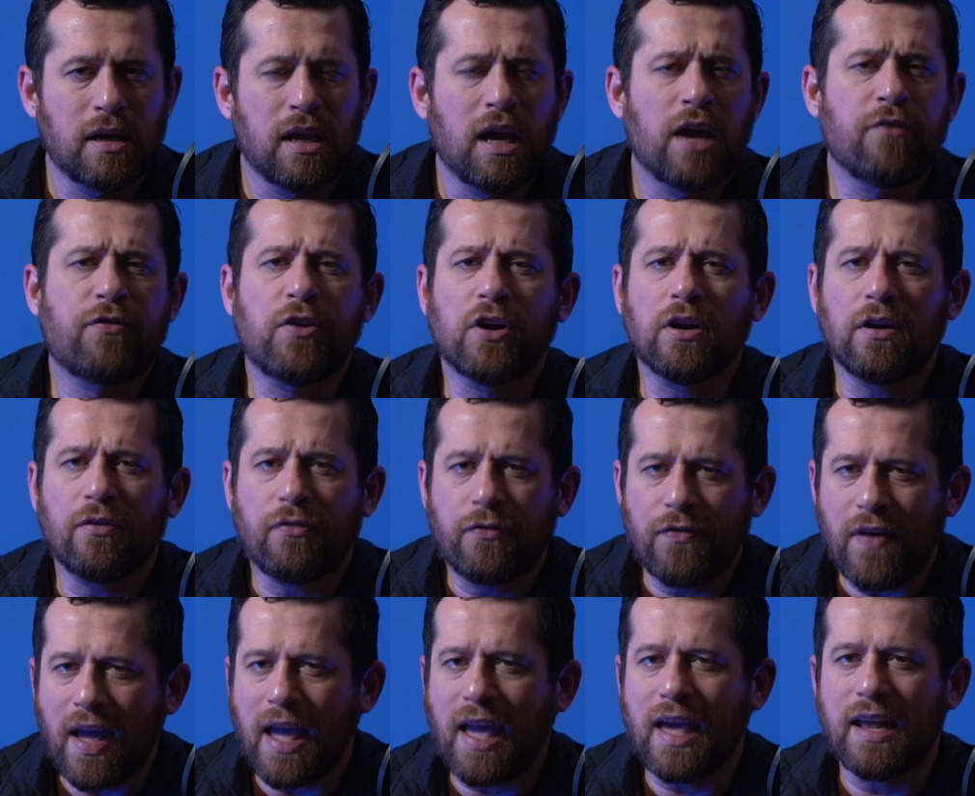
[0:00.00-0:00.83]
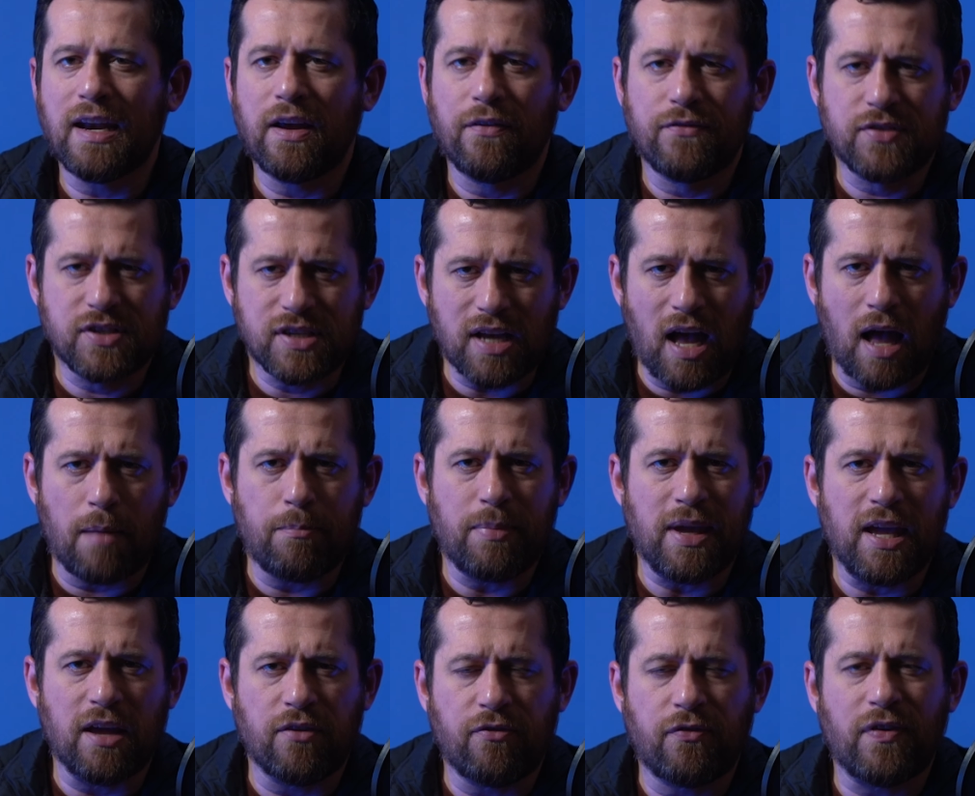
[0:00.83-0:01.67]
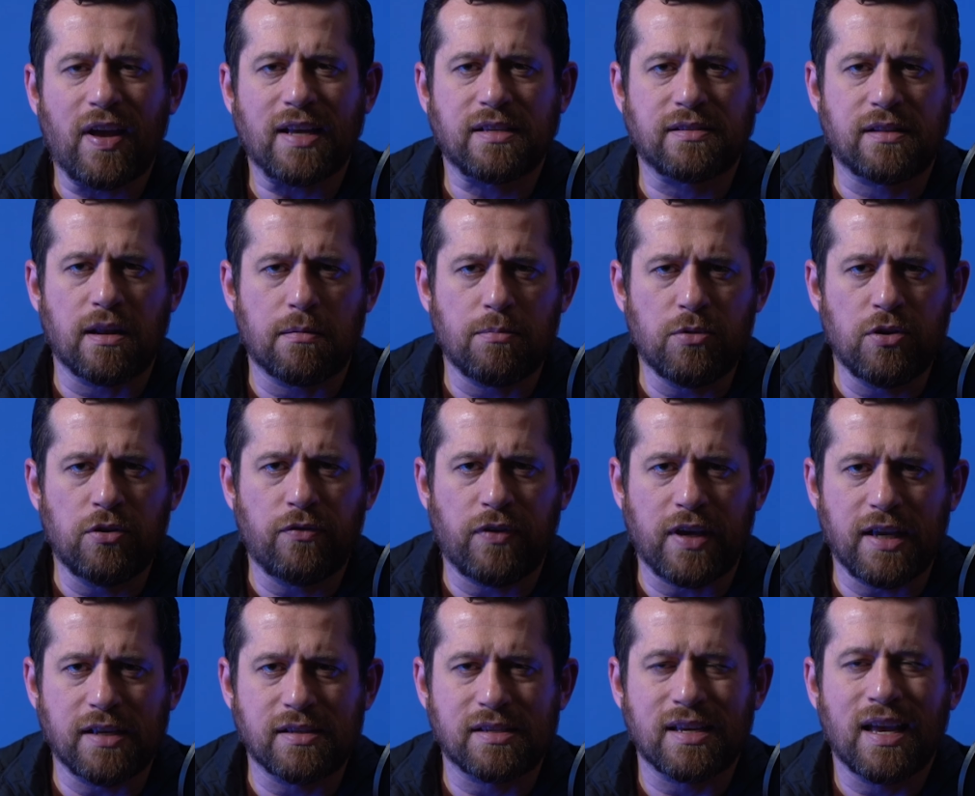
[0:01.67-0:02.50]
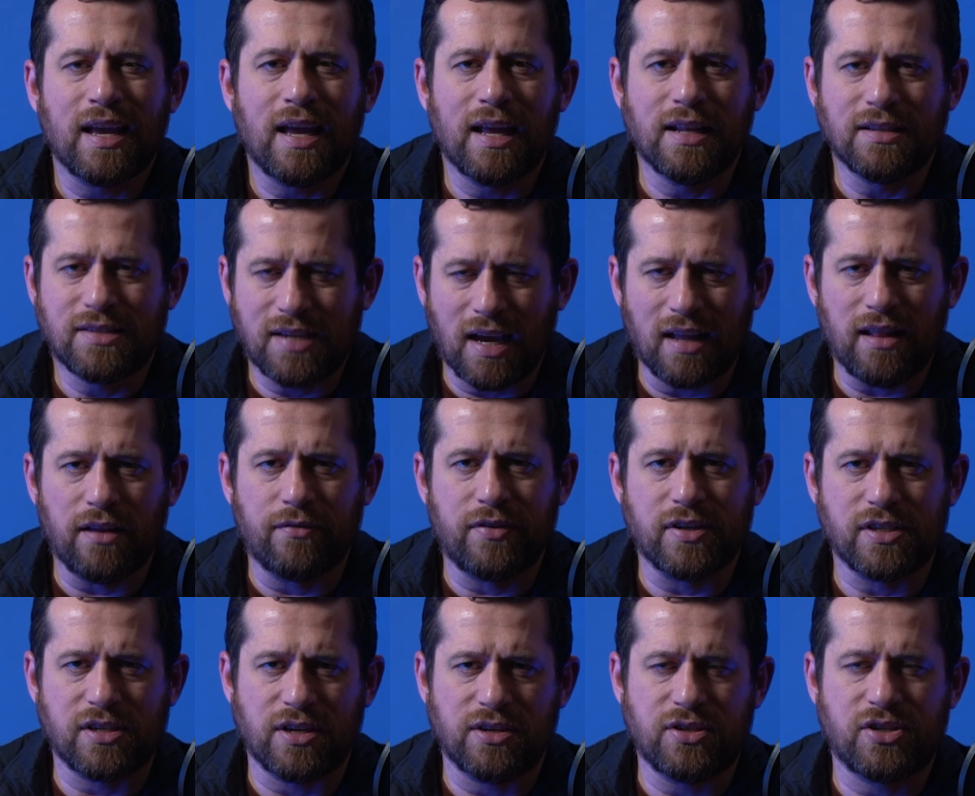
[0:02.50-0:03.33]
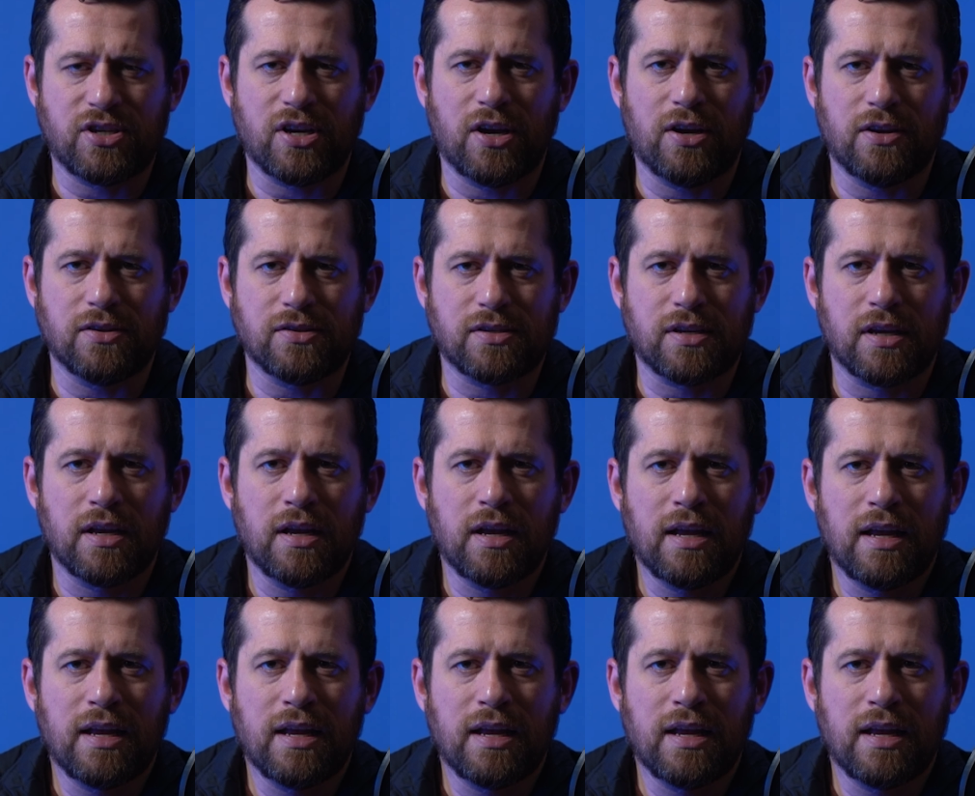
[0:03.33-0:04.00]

If you're a fan of zombie-infested movies and television shows,